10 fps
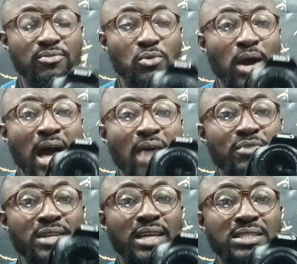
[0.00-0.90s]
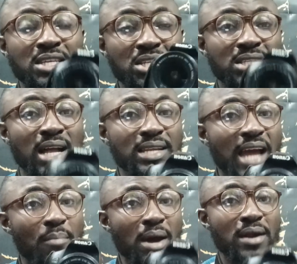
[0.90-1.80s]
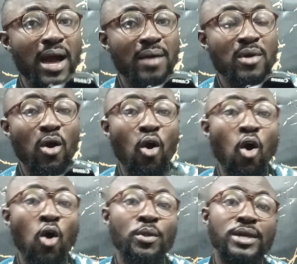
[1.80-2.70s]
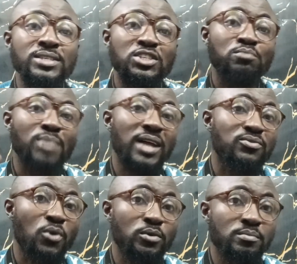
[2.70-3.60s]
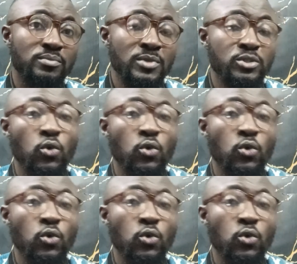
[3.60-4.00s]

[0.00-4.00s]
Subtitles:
if you are having a digital camera or a smartphone,